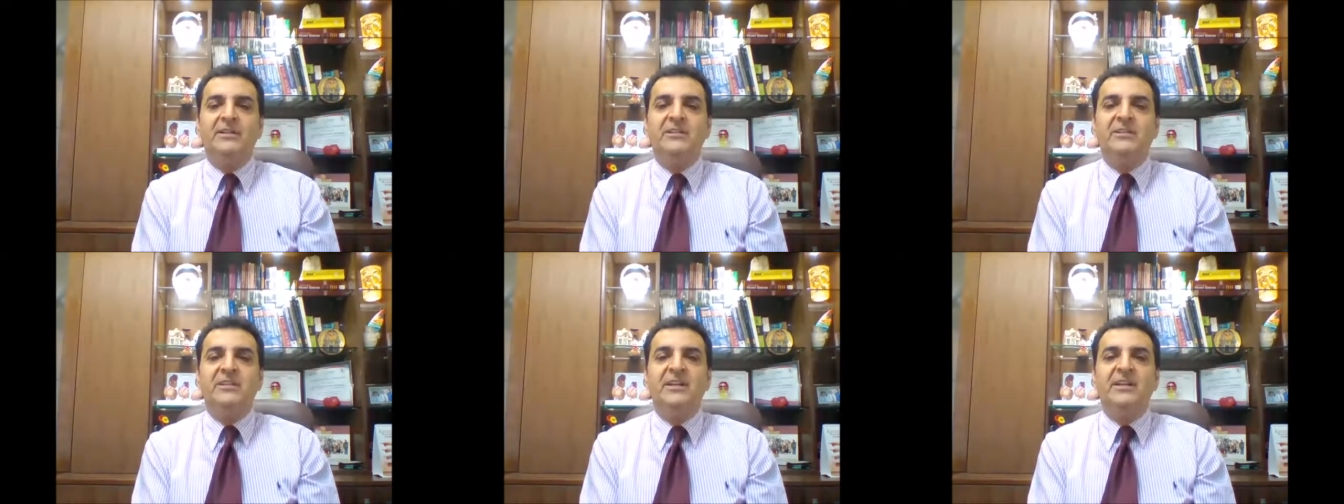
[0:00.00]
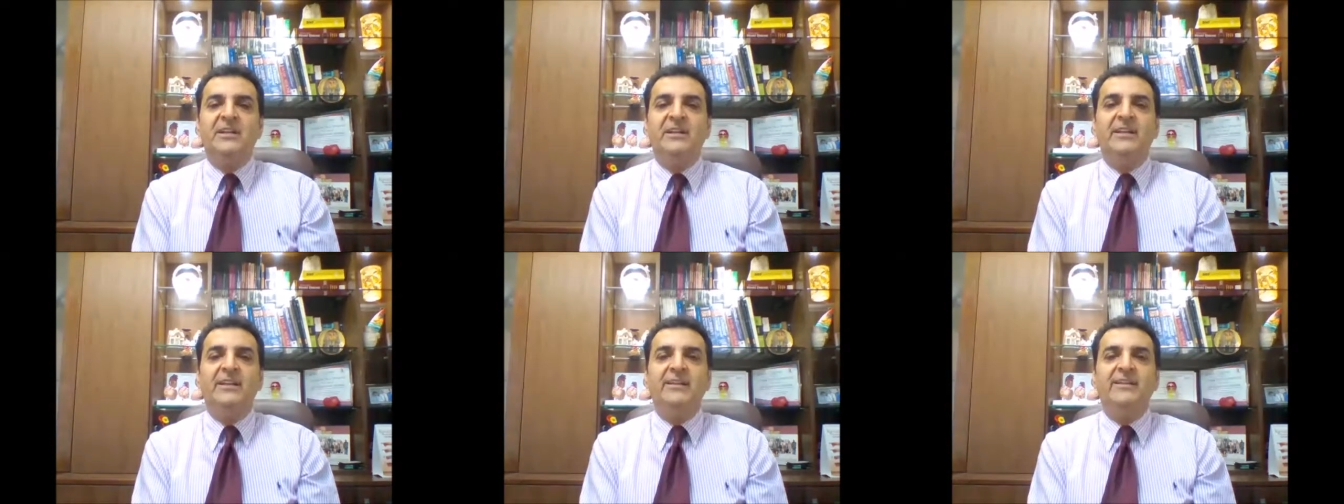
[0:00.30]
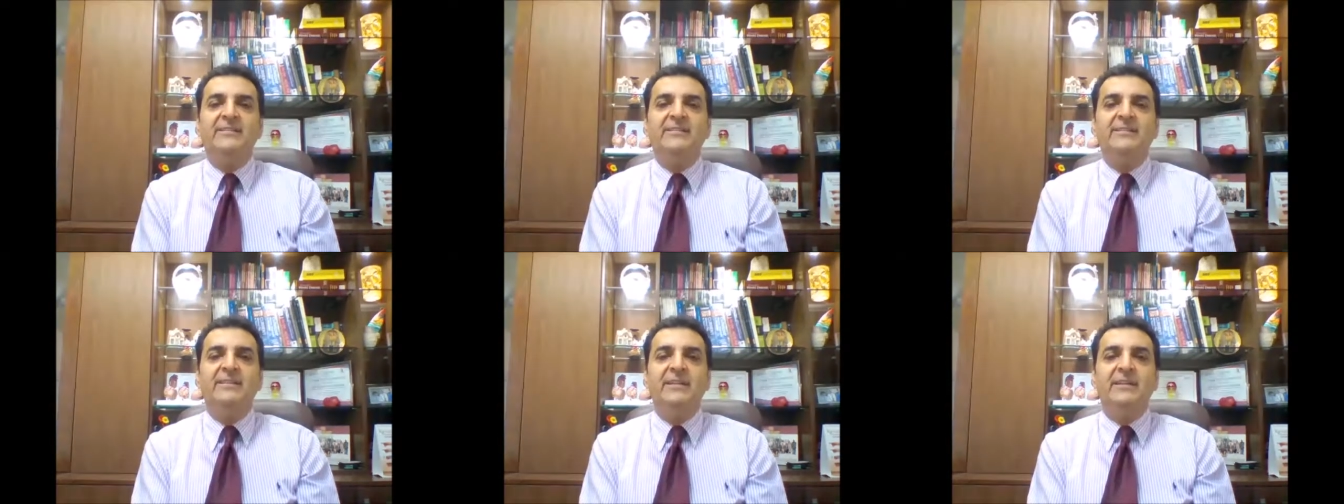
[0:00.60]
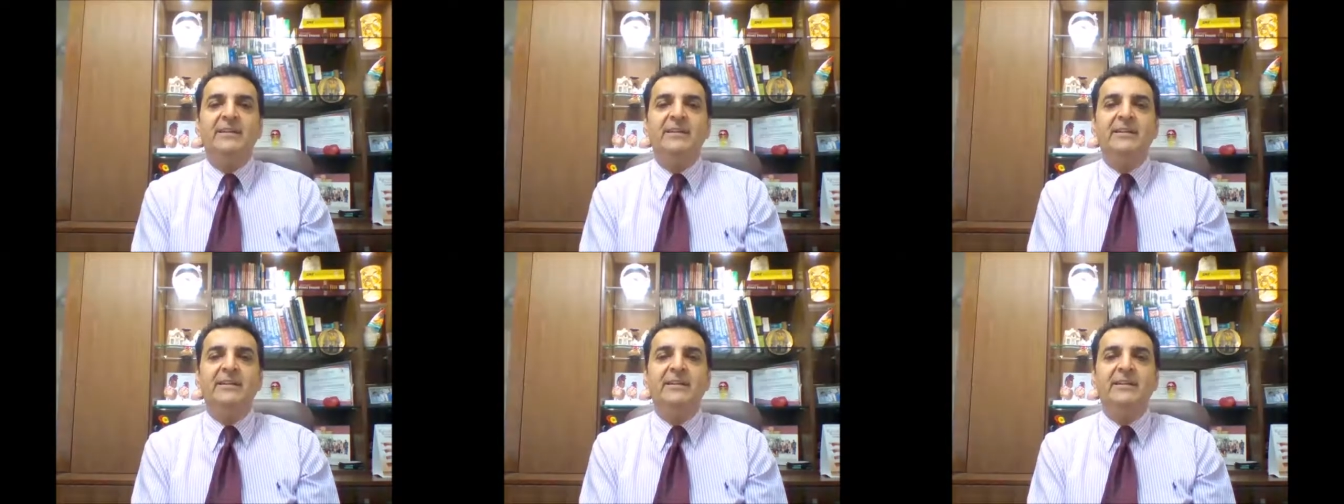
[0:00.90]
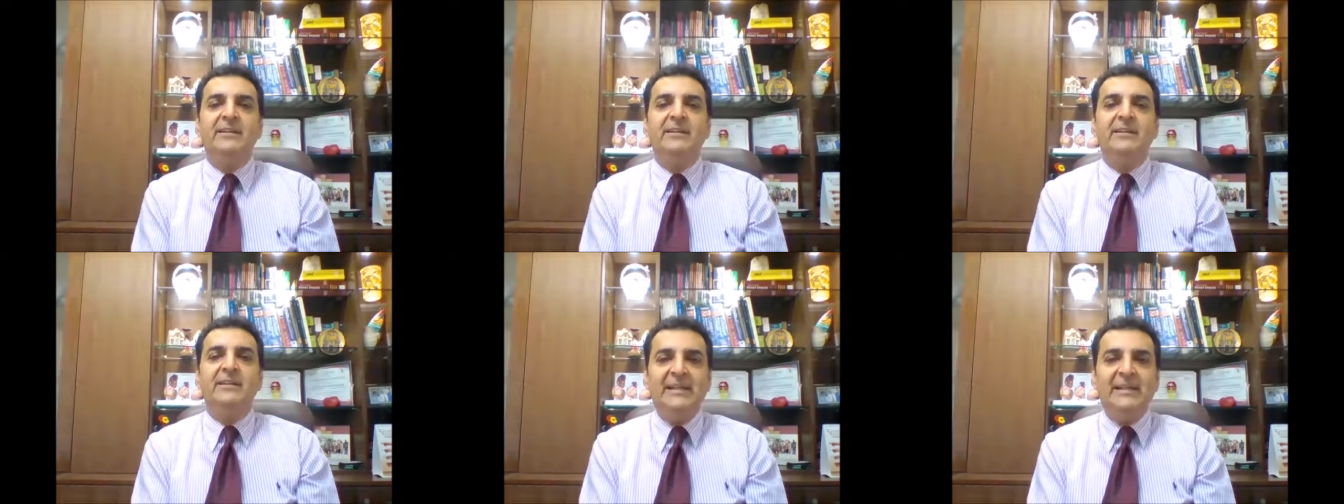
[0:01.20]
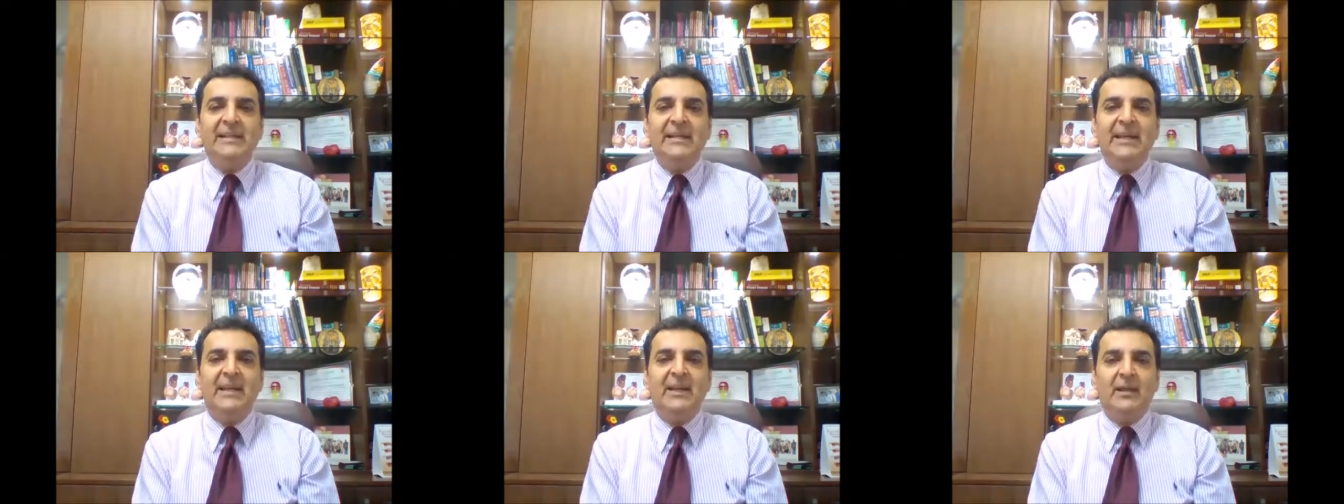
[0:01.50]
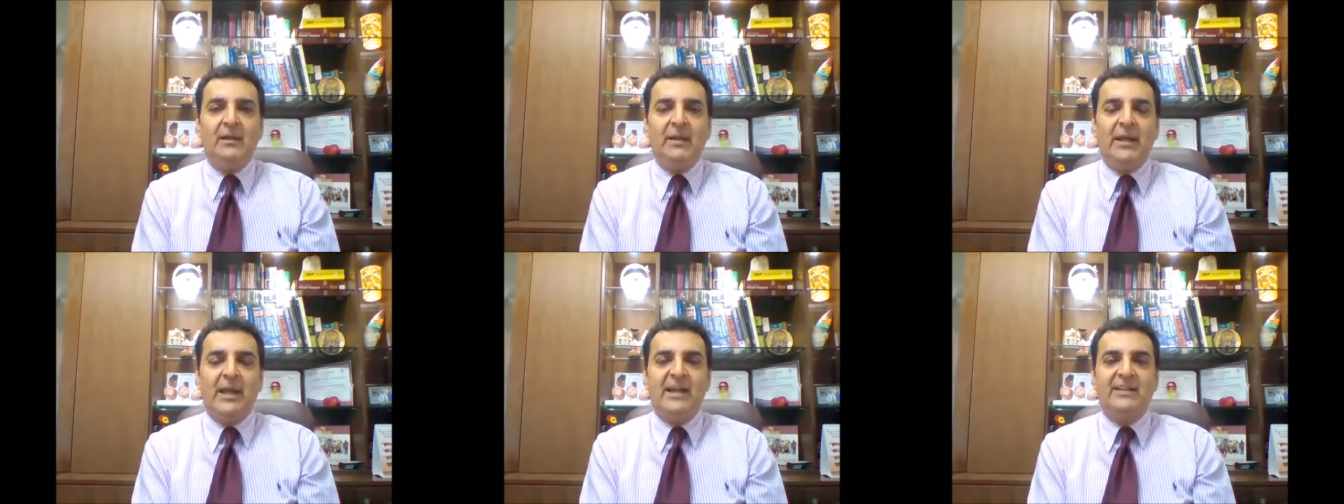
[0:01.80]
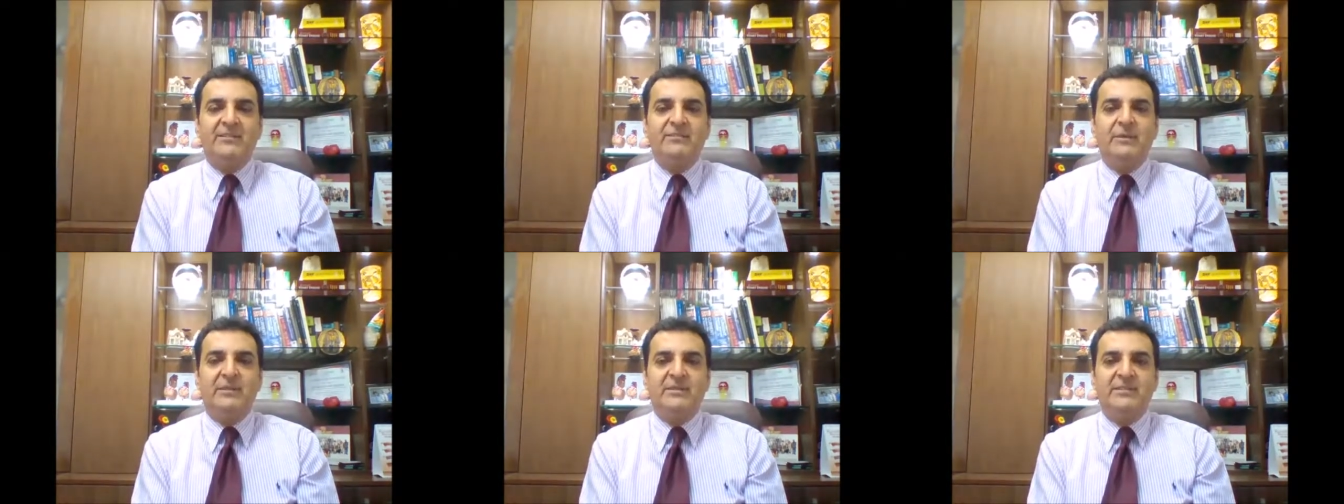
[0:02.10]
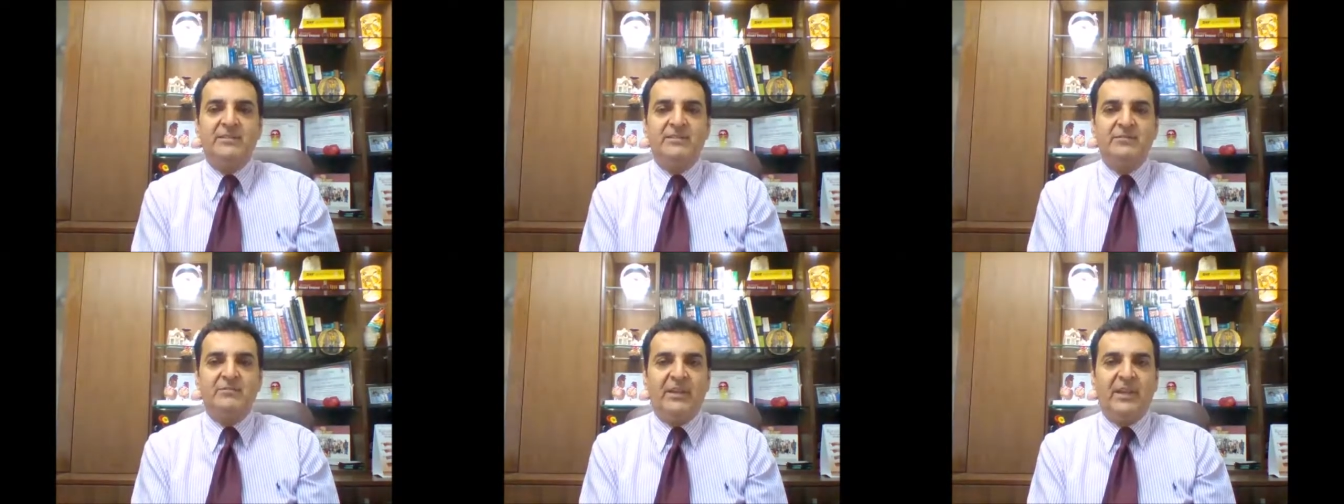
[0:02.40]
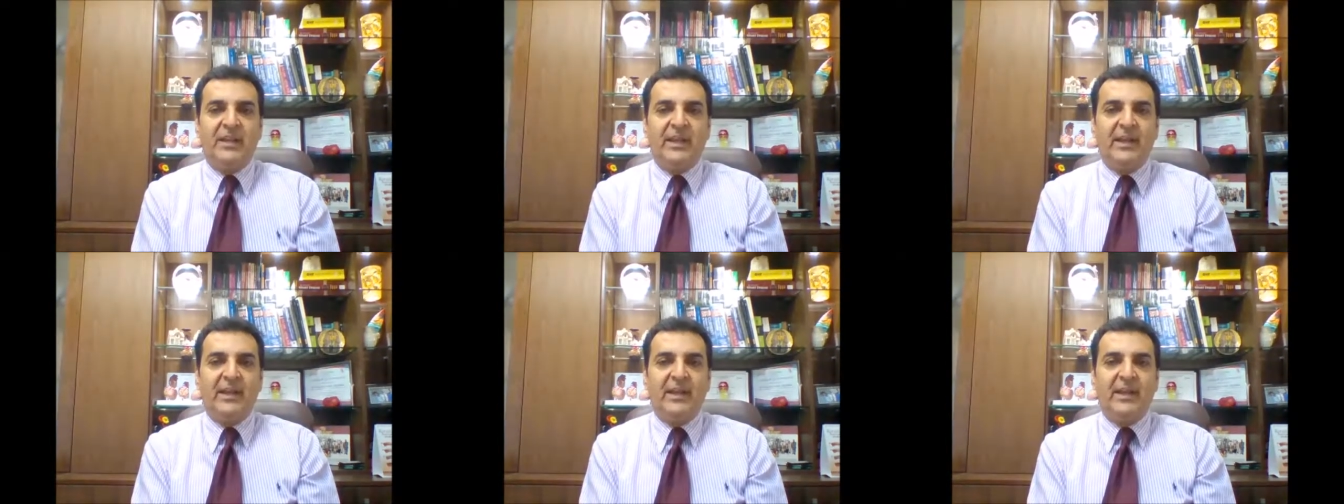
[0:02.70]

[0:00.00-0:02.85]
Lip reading: decrease the LDL as much as we